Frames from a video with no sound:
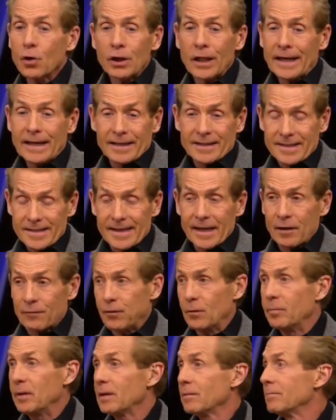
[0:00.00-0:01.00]
know, Klay and
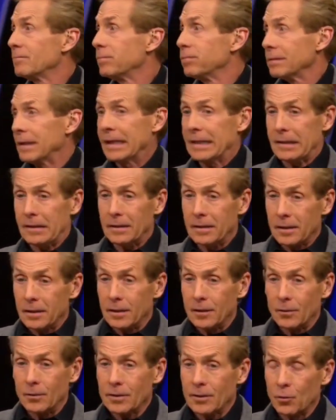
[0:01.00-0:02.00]
Steph would be like,
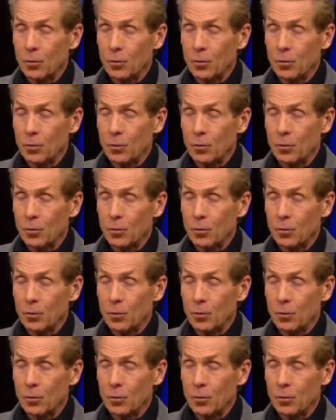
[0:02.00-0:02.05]
uh-oh,